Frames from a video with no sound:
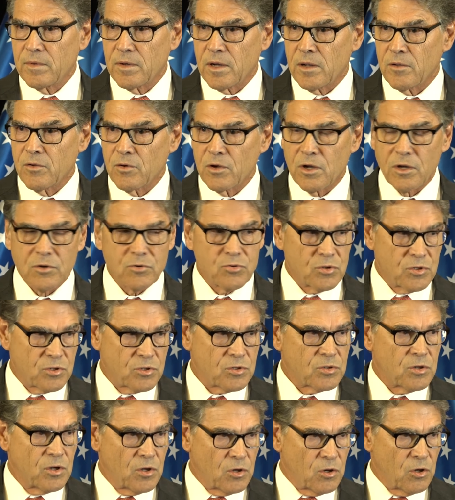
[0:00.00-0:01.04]
other
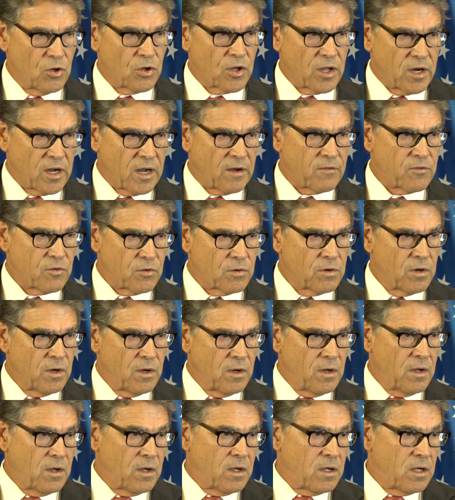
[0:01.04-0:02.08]
countries looking after
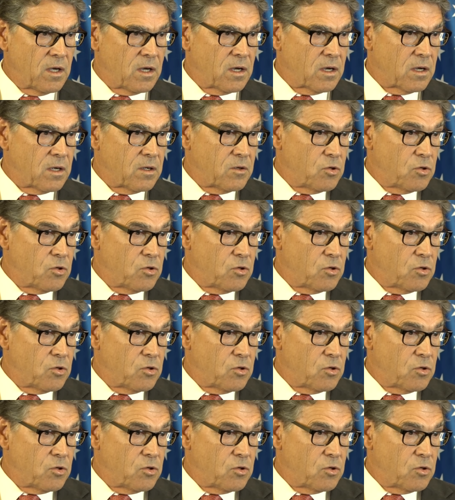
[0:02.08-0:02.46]
uh,